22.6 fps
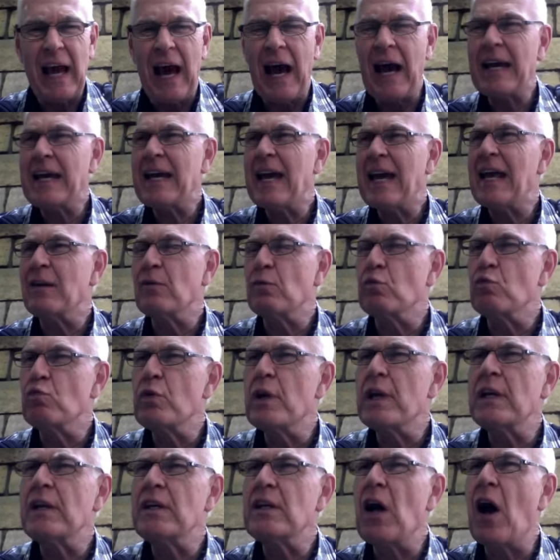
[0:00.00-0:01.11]
I had
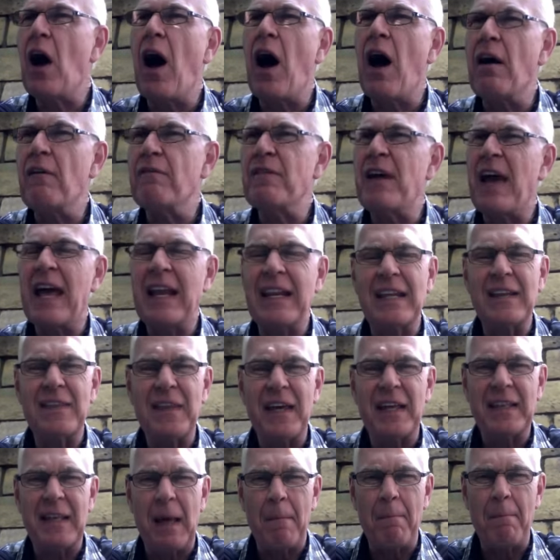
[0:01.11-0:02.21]
written off
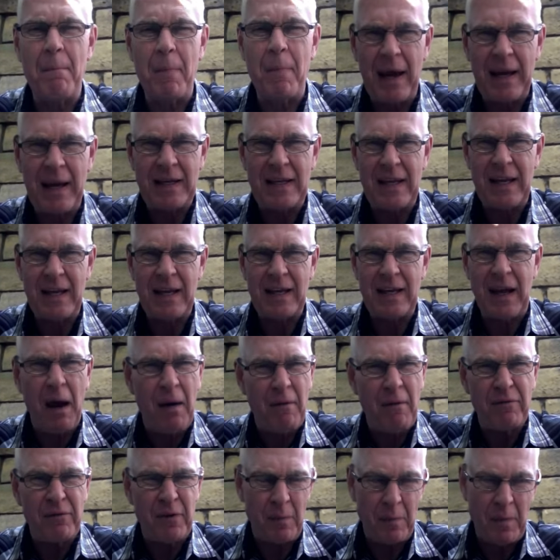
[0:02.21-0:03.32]
anything that might
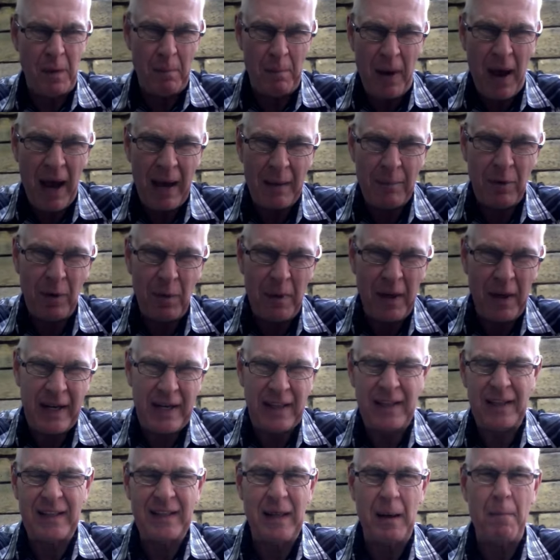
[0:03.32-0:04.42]
come from the Bible,
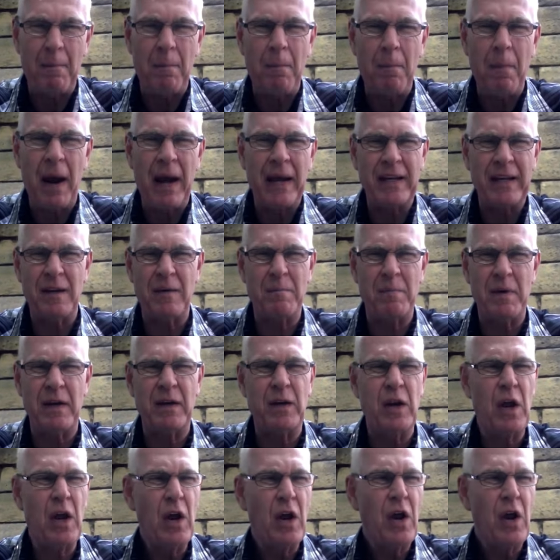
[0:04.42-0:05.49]
anything that might have been